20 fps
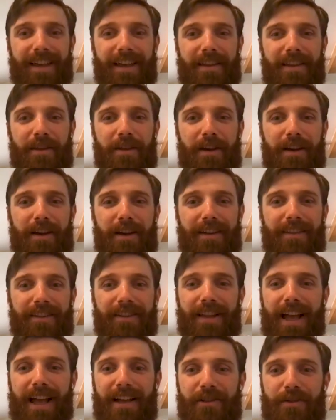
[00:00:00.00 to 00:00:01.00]
And the
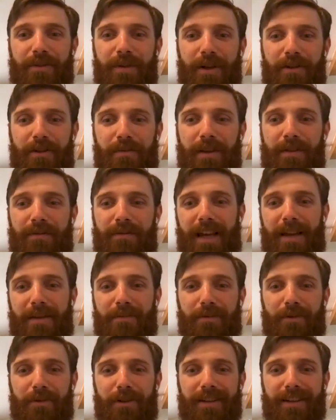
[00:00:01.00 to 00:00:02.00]
last question we have time
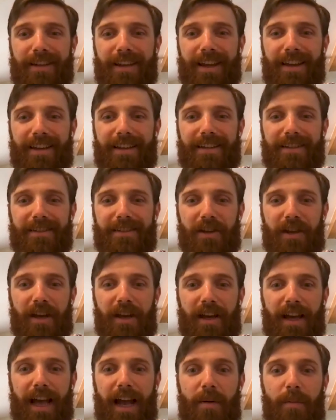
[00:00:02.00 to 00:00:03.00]
for today is,
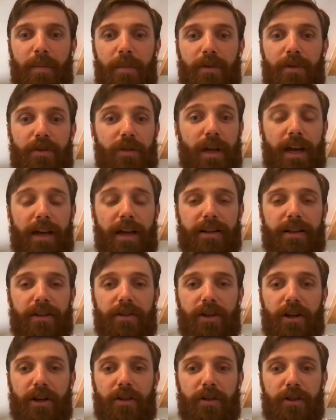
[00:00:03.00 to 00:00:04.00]
can you
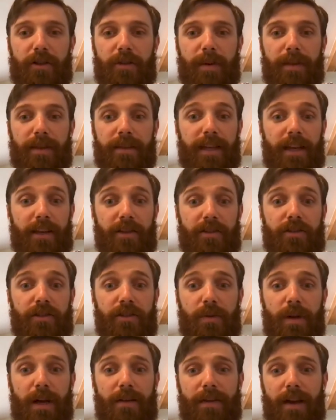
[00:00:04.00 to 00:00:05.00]
talk to us about the
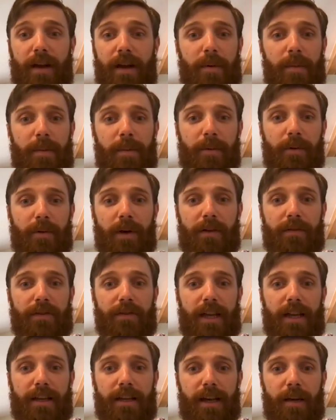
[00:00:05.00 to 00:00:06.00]
testers you have? How many people you have
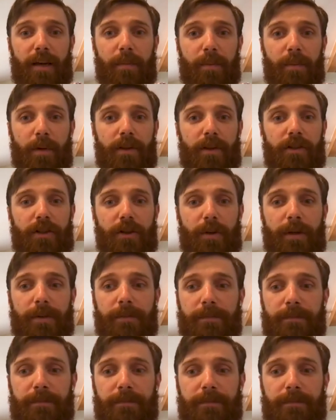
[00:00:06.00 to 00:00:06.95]
signed up and what they're doing?